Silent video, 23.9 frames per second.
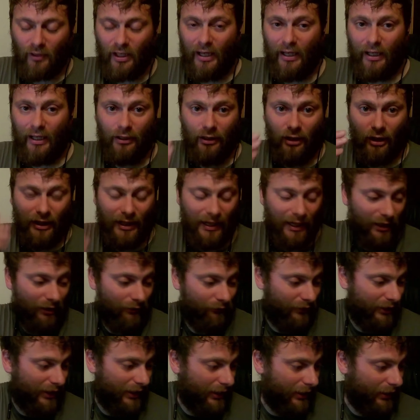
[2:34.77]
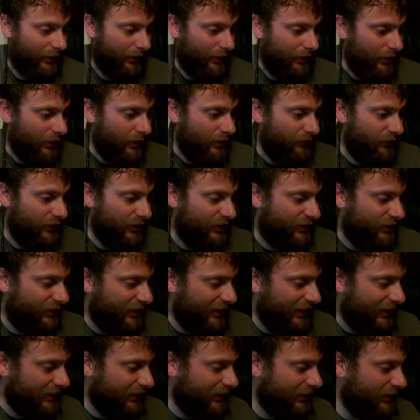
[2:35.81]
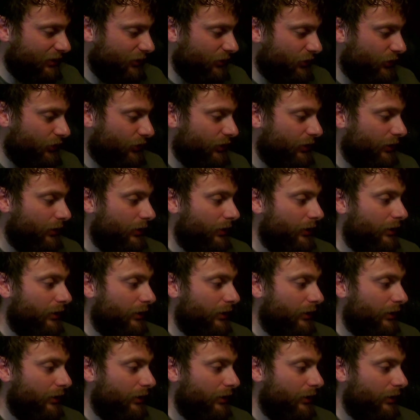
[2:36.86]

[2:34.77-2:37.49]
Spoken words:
And I have here the 6-inch